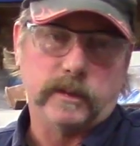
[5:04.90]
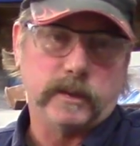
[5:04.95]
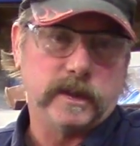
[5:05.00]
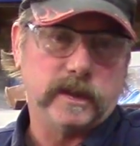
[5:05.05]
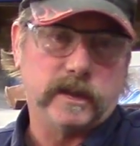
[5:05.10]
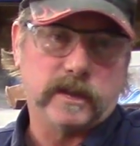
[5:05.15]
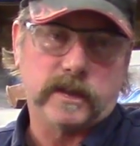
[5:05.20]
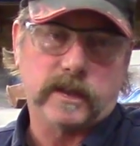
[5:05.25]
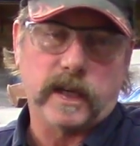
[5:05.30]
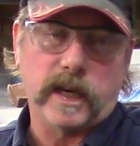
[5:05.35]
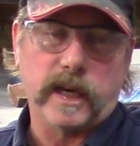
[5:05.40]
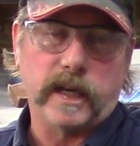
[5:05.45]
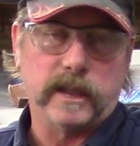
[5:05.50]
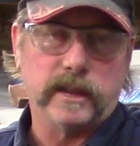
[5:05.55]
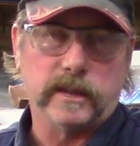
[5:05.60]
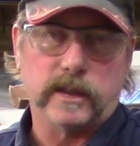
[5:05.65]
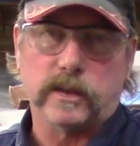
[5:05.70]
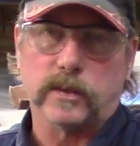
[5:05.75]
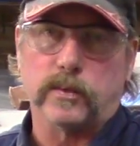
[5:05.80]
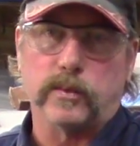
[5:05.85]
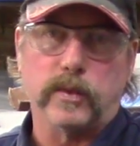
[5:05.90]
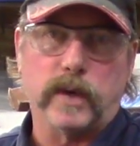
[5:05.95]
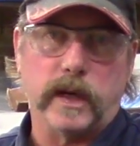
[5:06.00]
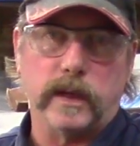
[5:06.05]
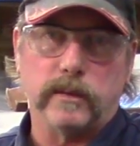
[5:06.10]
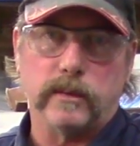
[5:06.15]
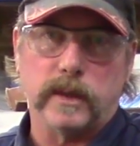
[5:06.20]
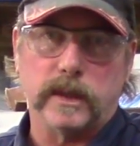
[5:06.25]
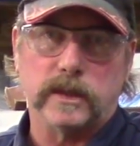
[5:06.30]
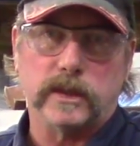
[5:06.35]
we decided to just
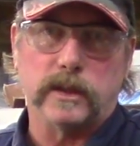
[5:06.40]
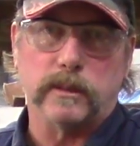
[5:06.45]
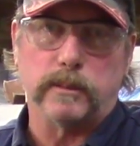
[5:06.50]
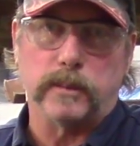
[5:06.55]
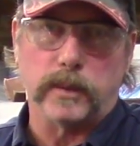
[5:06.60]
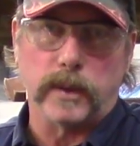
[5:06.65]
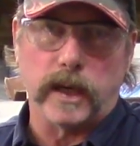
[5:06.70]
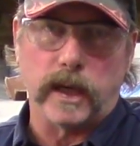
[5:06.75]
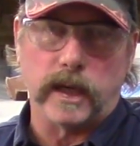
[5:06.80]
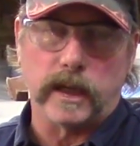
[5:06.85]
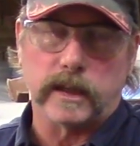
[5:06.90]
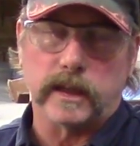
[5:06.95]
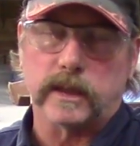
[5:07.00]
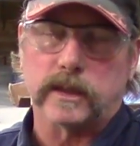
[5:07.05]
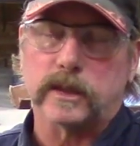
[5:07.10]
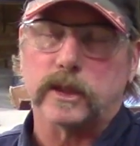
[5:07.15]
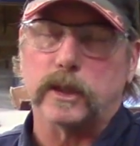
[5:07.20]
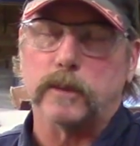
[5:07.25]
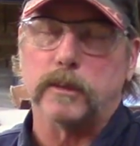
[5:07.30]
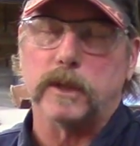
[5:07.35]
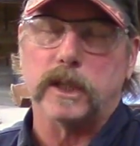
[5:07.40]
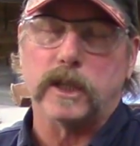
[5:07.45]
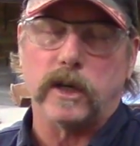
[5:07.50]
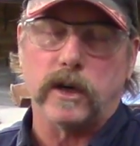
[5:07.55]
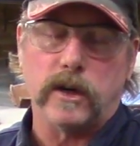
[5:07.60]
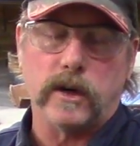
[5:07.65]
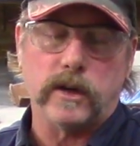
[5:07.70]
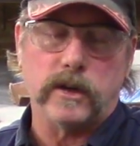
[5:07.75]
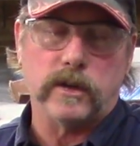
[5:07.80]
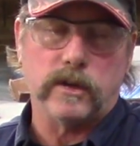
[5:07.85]
run what you brung. It's gonna be
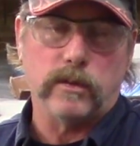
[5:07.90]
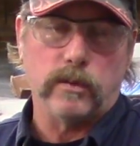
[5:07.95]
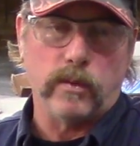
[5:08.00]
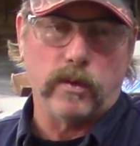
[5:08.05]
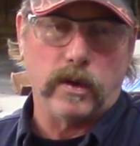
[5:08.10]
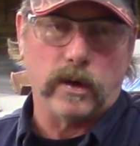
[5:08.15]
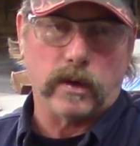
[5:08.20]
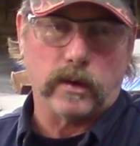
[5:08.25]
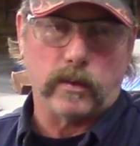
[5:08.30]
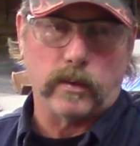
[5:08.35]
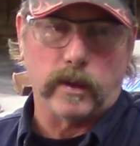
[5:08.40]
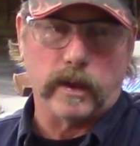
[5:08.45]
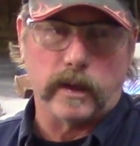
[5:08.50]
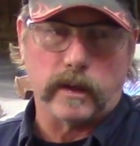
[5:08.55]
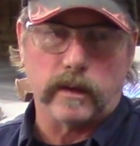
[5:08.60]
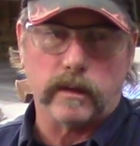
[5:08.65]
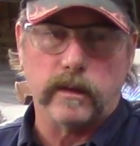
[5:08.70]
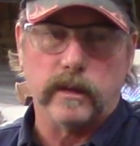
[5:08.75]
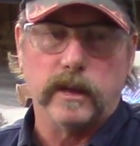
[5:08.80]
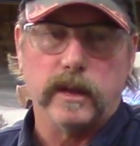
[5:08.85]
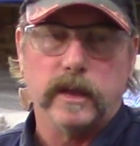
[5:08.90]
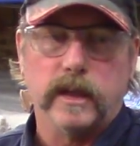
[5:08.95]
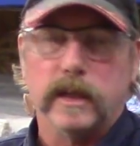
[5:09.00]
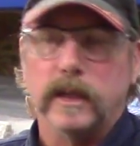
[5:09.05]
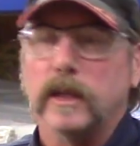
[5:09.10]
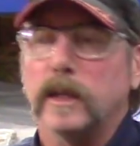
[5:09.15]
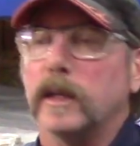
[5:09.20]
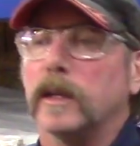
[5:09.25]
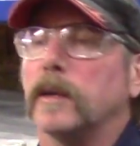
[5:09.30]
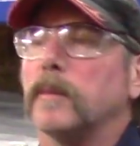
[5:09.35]
hard to work with,
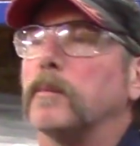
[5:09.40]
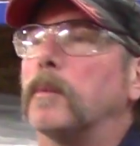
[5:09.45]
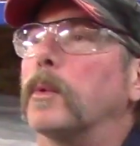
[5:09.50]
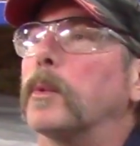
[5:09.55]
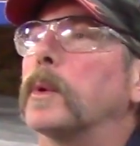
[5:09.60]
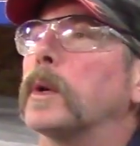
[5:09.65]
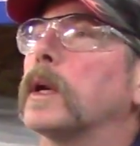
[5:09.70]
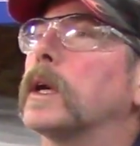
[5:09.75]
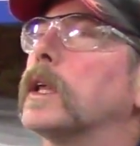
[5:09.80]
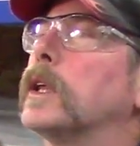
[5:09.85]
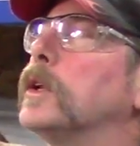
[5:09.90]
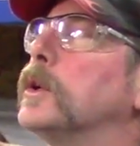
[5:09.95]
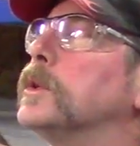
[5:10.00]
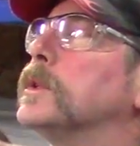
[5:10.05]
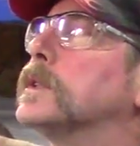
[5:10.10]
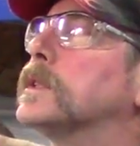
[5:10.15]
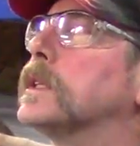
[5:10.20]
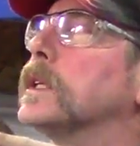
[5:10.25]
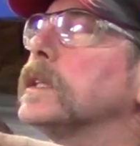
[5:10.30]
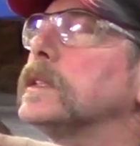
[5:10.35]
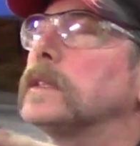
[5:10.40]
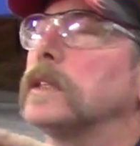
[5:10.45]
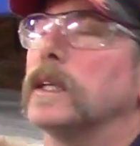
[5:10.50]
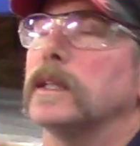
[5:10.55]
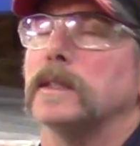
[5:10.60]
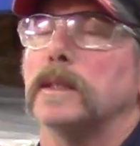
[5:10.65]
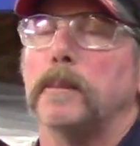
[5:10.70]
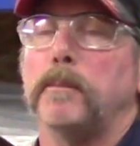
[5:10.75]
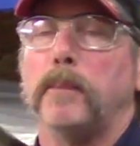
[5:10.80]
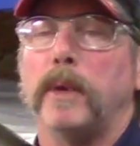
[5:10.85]
but we're gonna use this
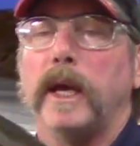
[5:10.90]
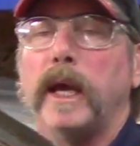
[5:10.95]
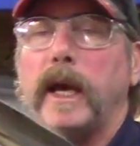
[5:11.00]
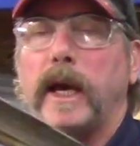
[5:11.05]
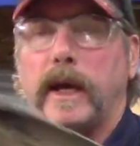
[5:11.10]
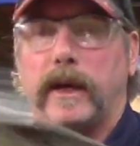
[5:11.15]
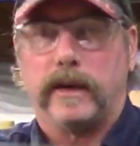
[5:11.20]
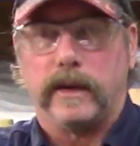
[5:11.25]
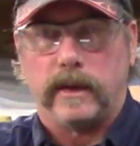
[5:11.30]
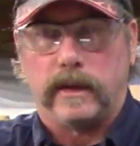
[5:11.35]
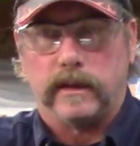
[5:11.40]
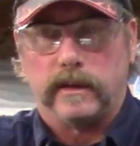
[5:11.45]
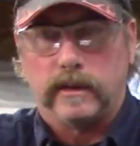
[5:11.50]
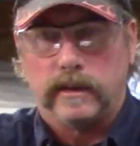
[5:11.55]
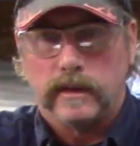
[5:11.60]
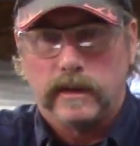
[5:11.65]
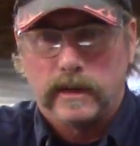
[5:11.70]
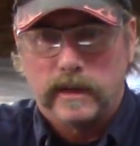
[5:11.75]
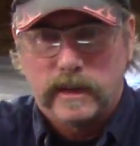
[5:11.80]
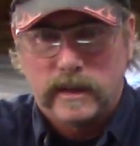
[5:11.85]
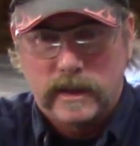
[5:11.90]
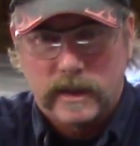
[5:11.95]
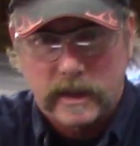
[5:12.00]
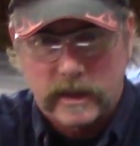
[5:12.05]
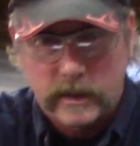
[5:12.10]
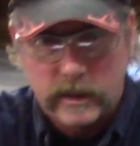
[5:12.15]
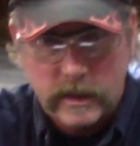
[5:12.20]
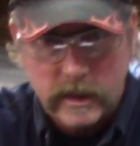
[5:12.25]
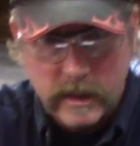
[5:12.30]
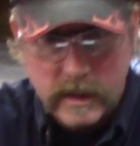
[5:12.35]
as a pattern,
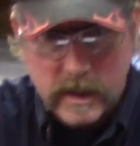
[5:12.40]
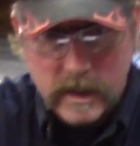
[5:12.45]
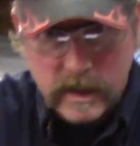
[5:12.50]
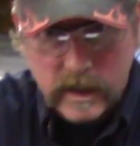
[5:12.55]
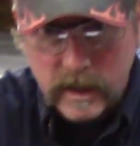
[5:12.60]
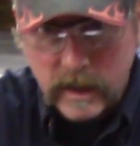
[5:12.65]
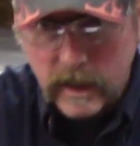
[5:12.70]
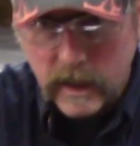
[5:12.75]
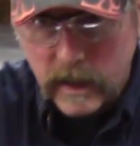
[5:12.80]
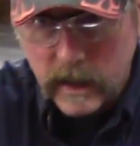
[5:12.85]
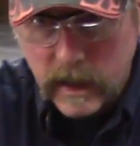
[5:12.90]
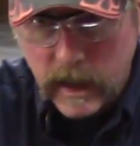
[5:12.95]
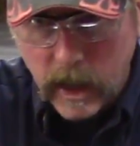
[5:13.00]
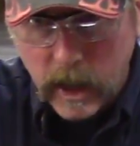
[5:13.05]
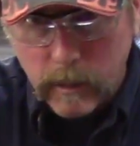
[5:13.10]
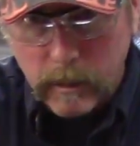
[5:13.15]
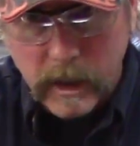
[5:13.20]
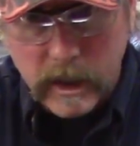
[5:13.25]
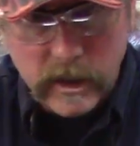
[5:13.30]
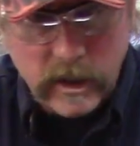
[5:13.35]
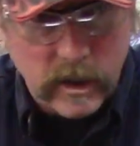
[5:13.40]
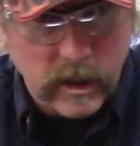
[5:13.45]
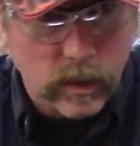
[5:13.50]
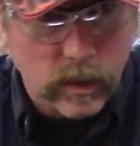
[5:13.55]
and you can see how much it